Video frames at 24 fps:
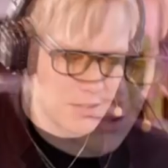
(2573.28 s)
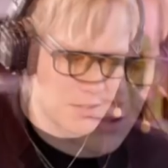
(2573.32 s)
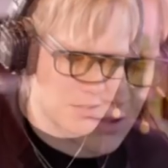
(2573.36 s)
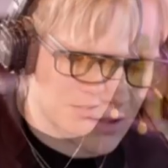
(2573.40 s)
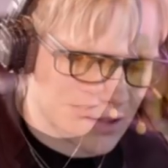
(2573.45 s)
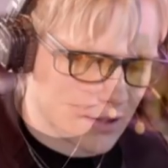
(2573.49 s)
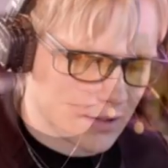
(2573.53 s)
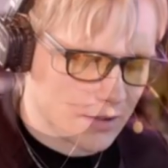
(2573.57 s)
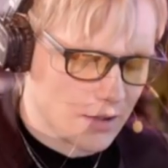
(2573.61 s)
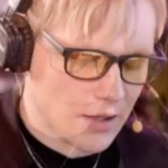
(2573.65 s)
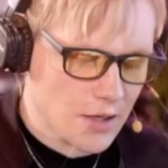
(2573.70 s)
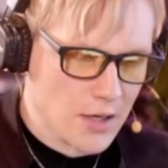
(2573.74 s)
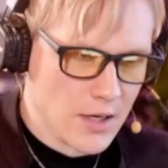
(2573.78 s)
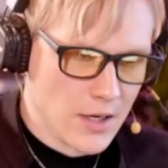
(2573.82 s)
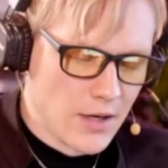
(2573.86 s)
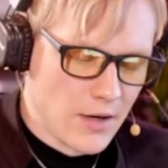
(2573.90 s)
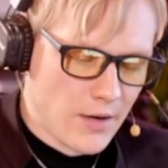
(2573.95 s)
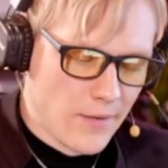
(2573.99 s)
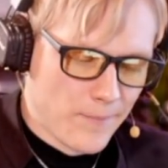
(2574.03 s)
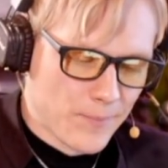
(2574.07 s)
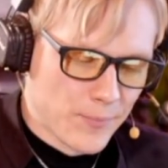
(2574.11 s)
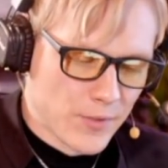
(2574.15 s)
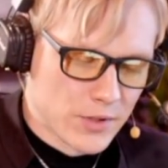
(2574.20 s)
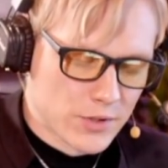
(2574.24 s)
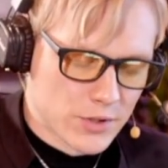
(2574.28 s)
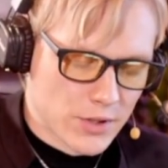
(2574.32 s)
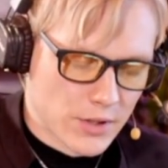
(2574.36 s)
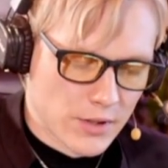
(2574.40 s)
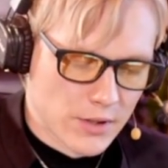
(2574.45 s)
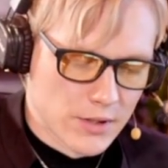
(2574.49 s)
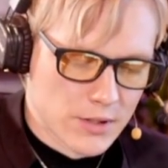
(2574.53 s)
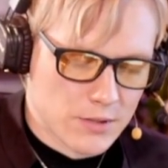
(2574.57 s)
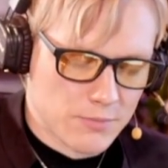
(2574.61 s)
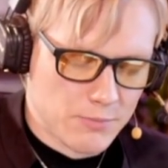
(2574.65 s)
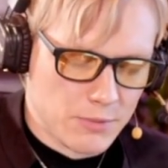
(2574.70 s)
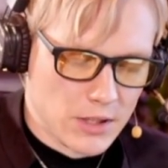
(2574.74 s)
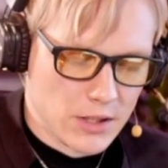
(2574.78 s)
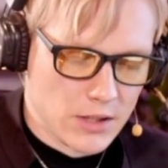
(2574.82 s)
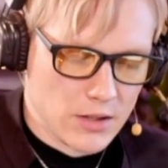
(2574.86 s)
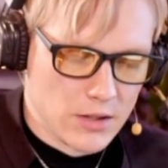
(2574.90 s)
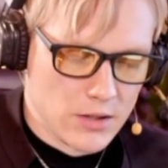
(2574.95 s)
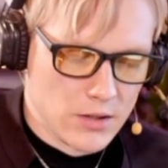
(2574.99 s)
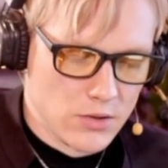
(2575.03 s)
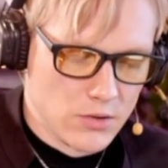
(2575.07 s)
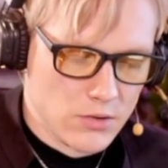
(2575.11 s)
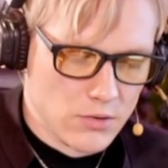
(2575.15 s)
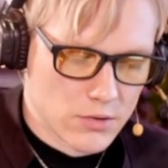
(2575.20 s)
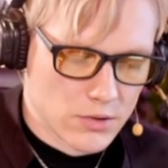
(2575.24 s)
it's not, generally speaking,
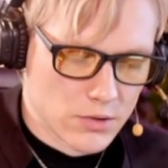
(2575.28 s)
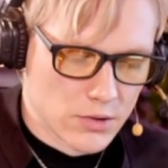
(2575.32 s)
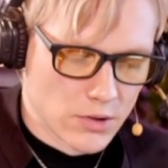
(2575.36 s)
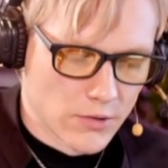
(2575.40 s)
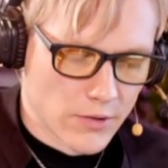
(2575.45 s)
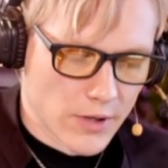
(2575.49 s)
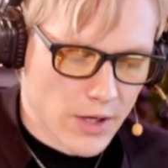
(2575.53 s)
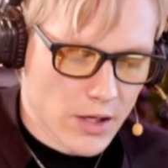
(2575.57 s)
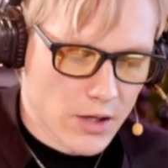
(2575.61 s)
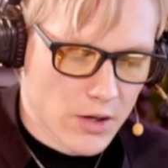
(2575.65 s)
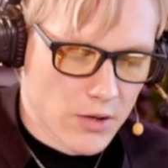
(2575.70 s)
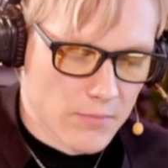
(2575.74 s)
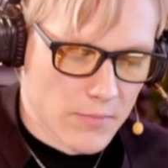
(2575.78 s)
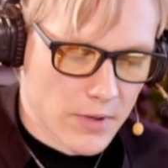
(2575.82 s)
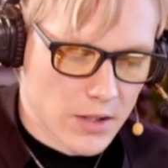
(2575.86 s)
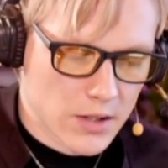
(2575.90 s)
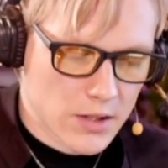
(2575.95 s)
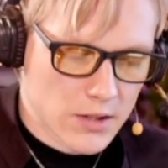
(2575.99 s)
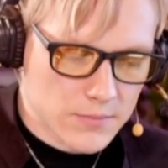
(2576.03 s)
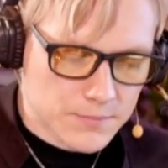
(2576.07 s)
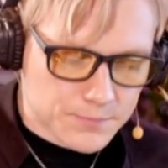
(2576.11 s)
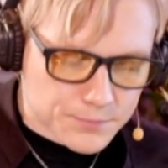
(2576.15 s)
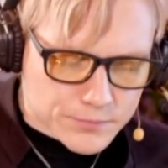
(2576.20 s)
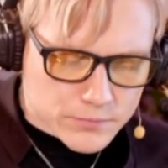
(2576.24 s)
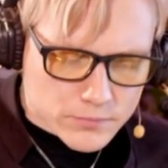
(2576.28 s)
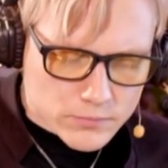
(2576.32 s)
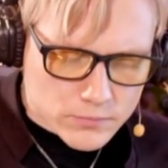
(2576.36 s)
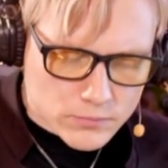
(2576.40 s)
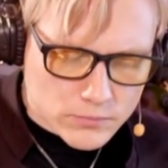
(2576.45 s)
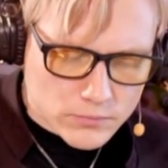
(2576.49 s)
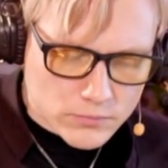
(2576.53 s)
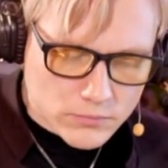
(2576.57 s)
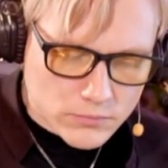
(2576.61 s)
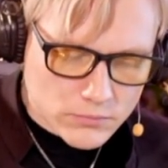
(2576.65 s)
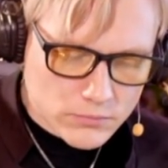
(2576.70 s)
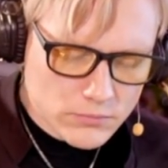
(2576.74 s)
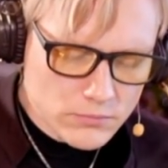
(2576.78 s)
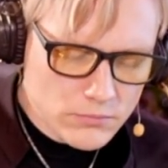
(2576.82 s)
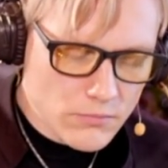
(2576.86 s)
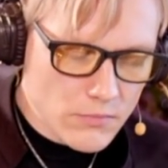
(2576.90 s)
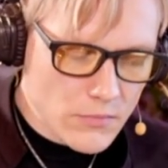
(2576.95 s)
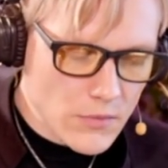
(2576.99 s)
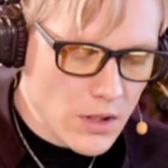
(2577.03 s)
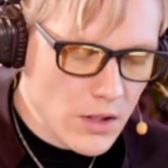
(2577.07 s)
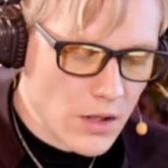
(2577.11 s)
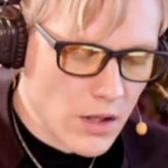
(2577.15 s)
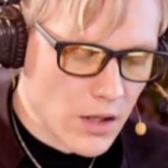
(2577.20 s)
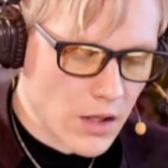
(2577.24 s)
used or recommended,
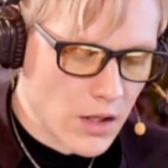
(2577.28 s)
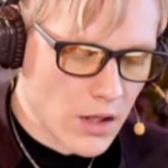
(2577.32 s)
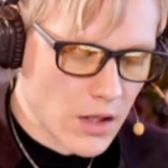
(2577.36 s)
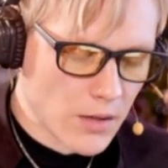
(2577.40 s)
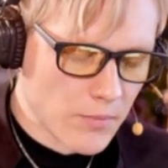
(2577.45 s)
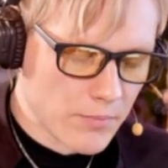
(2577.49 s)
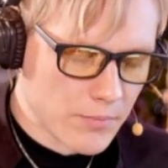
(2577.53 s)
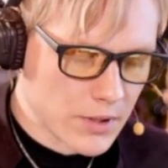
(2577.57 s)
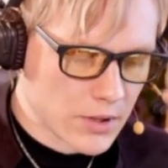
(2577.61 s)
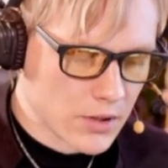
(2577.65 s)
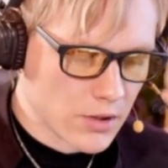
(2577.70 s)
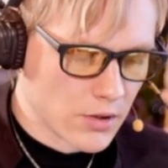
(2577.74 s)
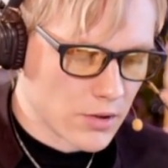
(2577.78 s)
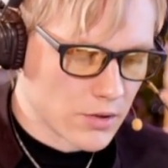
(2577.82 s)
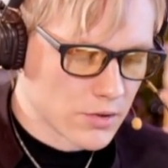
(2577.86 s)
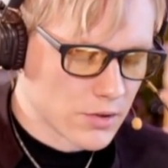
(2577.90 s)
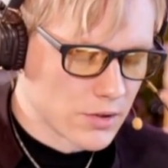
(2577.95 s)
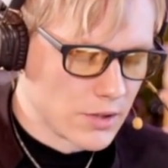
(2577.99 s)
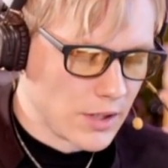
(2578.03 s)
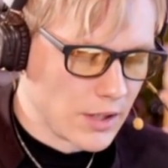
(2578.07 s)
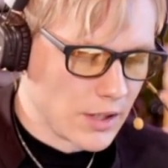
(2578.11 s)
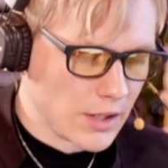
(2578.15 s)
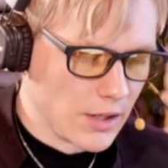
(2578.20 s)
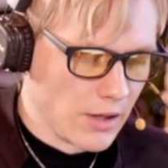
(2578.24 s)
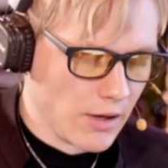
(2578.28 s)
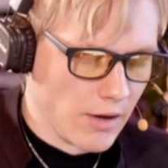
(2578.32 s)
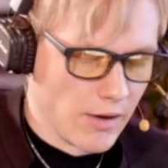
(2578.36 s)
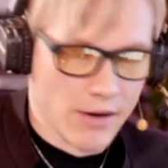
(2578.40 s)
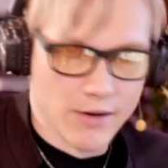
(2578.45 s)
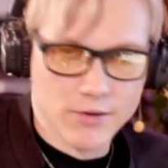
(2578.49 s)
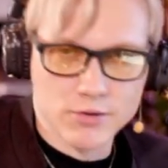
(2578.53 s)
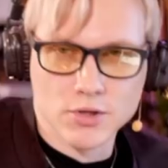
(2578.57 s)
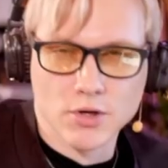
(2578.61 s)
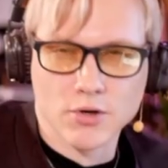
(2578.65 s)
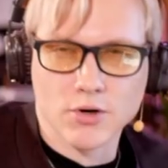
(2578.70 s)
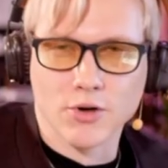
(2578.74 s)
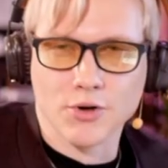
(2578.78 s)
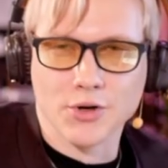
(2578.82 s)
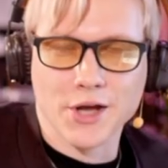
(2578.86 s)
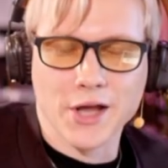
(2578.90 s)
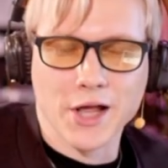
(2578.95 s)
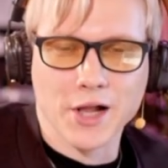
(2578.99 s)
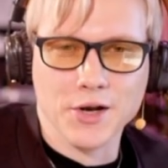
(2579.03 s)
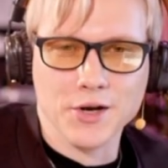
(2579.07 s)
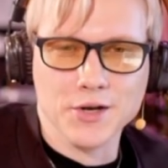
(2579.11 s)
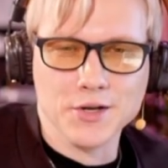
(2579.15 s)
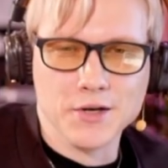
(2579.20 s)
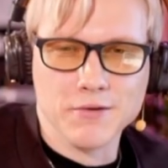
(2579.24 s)
because the so-called
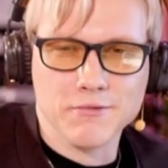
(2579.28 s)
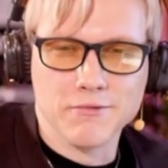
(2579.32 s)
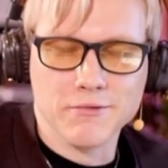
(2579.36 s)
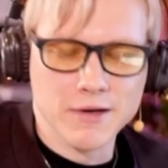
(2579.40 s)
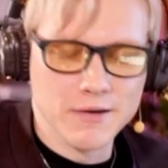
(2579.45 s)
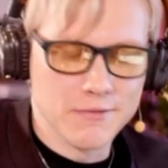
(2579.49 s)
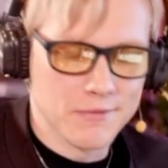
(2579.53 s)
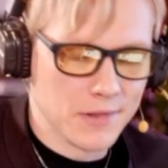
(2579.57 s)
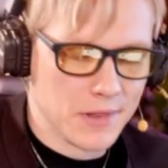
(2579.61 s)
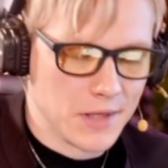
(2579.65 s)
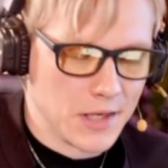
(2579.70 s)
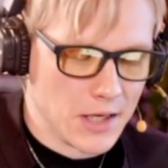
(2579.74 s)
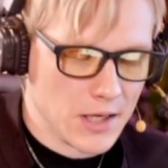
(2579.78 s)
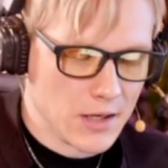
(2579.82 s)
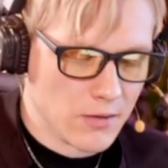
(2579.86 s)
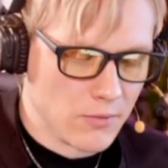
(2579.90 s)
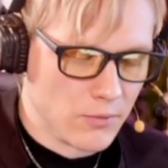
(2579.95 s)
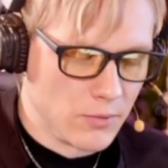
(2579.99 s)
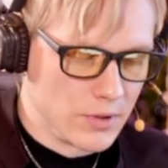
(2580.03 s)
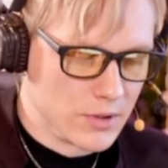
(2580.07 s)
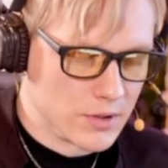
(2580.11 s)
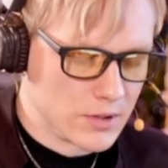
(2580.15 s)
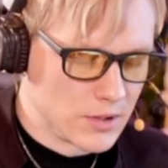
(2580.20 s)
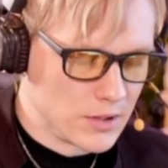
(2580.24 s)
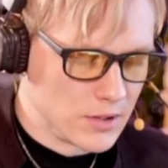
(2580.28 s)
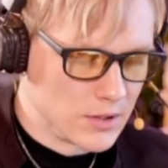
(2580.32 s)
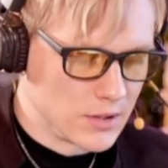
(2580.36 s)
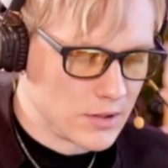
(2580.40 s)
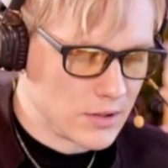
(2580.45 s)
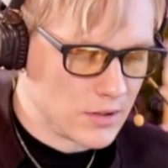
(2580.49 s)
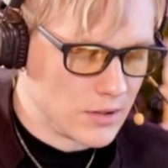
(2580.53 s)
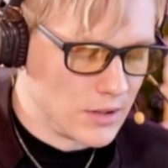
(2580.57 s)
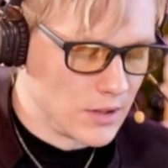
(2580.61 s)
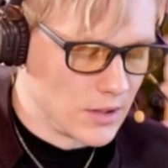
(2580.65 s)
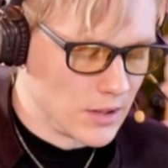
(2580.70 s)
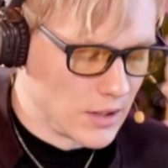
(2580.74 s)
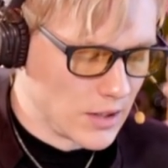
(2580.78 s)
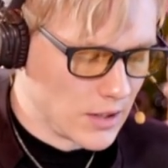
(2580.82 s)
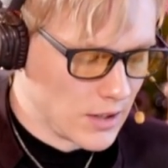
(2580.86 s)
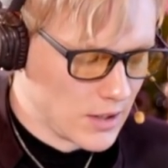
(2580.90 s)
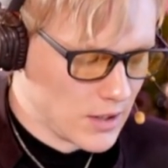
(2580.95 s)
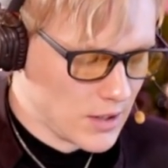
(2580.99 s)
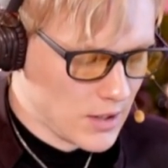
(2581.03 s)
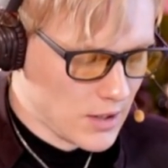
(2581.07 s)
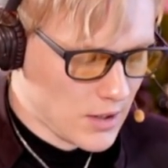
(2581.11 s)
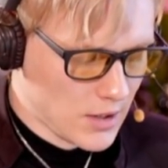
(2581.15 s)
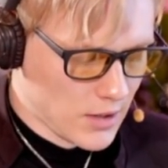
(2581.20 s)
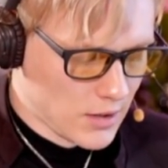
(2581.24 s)
LD50, which is the
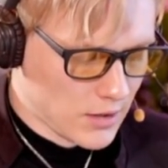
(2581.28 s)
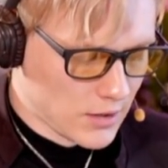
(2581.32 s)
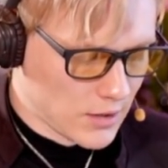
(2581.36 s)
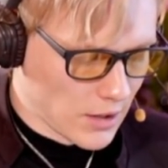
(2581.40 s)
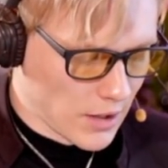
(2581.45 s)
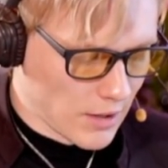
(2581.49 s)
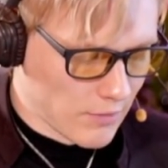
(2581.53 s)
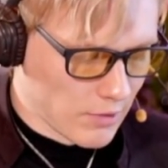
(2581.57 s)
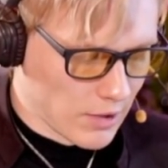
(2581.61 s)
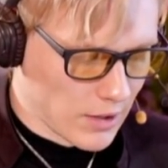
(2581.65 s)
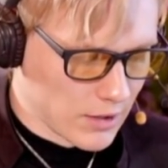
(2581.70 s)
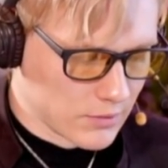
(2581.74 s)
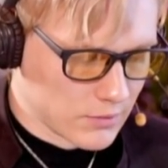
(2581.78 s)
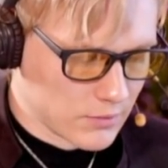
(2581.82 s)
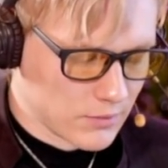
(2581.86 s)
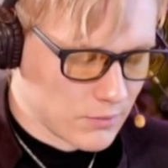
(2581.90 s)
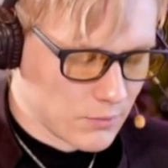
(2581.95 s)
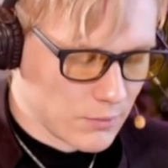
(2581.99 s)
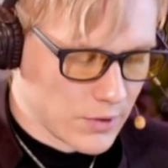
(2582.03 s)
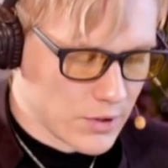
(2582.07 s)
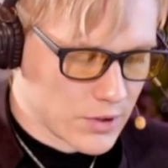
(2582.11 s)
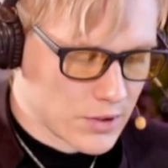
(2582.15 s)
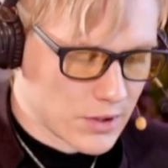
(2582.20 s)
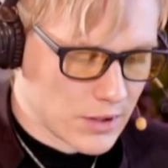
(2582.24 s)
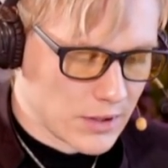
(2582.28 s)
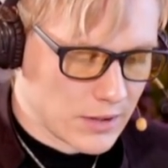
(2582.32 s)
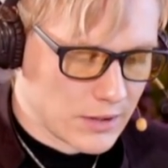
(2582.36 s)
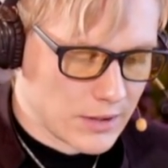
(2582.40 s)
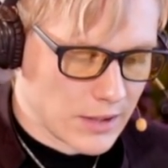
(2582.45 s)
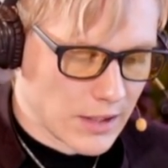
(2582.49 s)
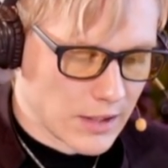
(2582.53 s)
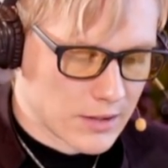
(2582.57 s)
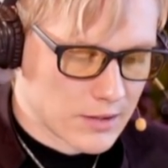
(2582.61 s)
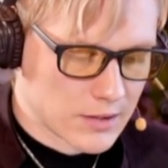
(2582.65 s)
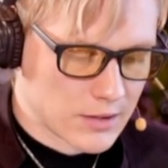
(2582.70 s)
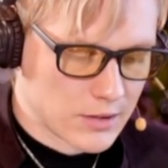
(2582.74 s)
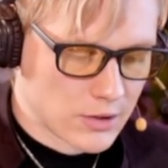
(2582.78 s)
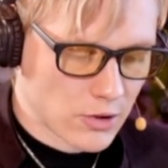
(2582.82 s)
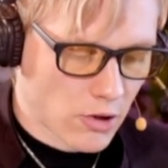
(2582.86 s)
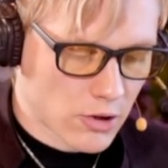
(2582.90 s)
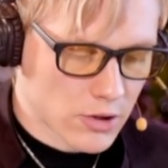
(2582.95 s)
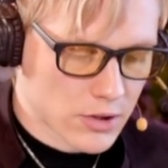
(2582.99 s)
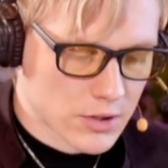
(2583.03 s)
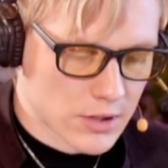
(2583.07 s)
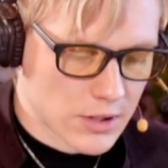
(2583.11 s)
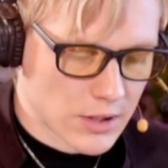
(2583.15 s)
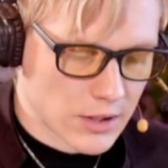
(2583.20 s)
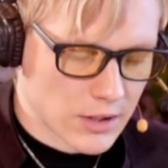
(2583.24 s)
level at which it gets
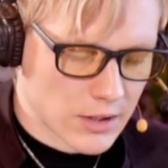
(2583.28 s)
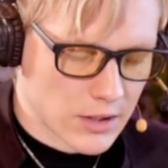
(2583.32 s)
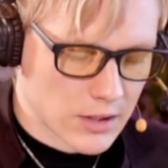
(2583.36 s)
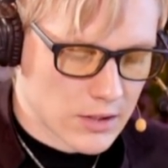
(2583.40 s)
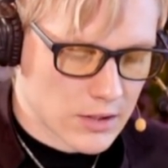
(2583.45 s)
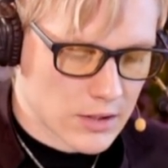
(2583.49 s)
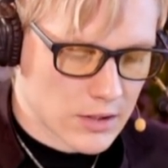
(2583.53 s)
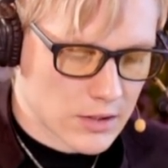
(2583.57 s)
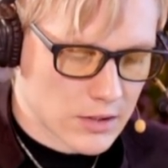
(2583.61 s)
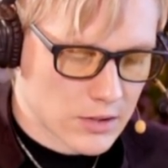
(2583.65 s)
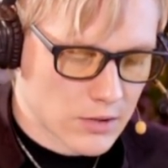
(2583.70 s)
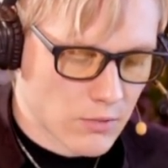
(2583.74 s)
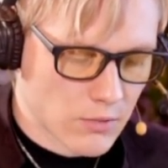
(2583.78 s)
toxic, is